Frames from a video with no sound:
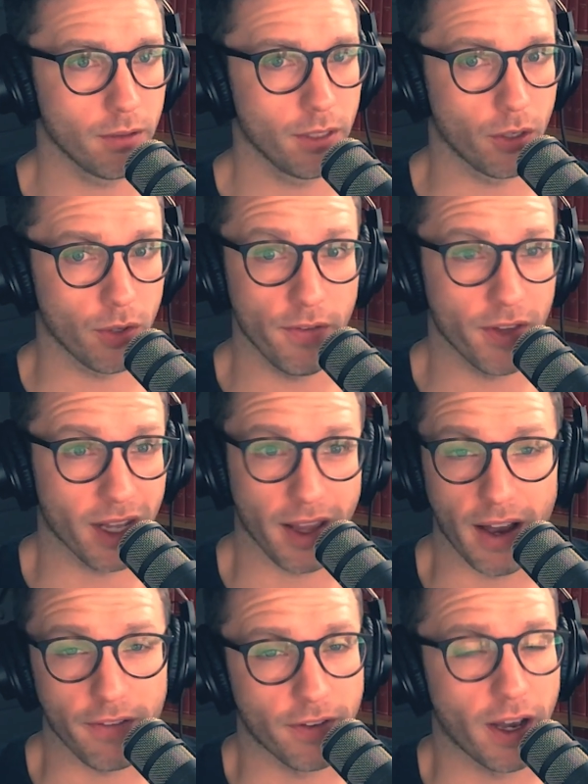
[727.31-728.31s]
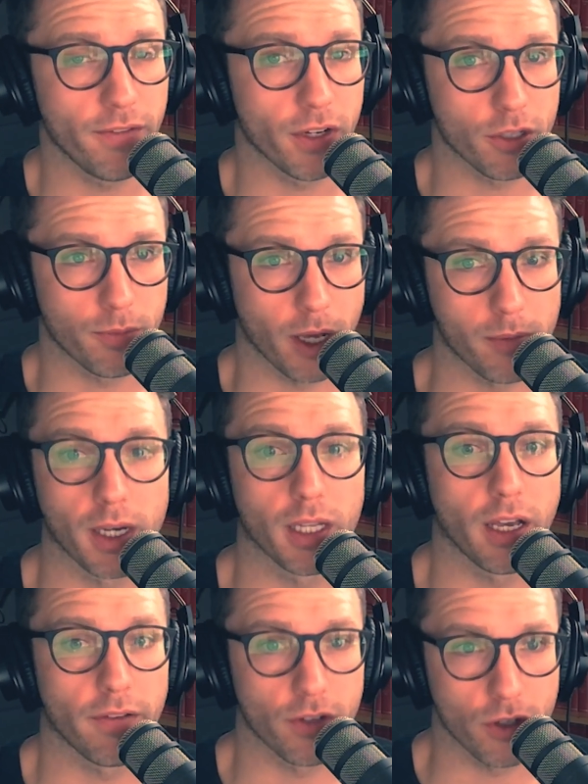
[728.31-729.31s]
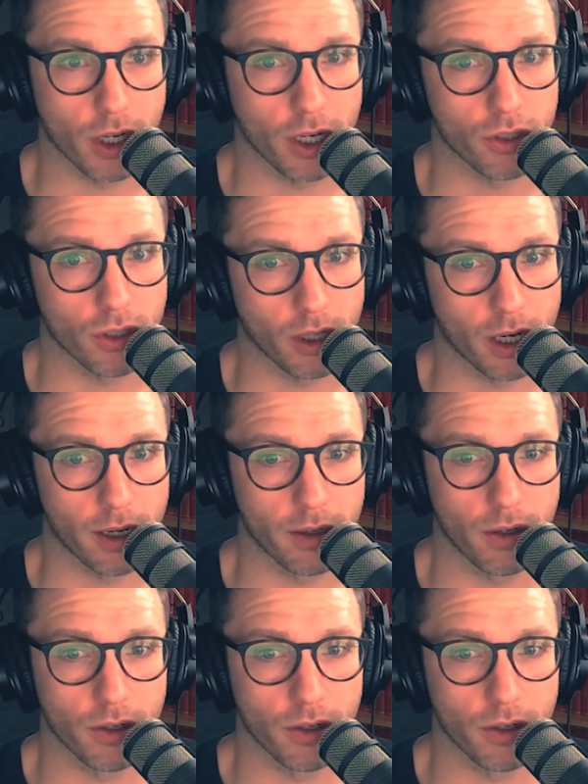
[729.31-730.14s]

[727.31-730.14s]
even in that 5-year span, my life has changed a lot.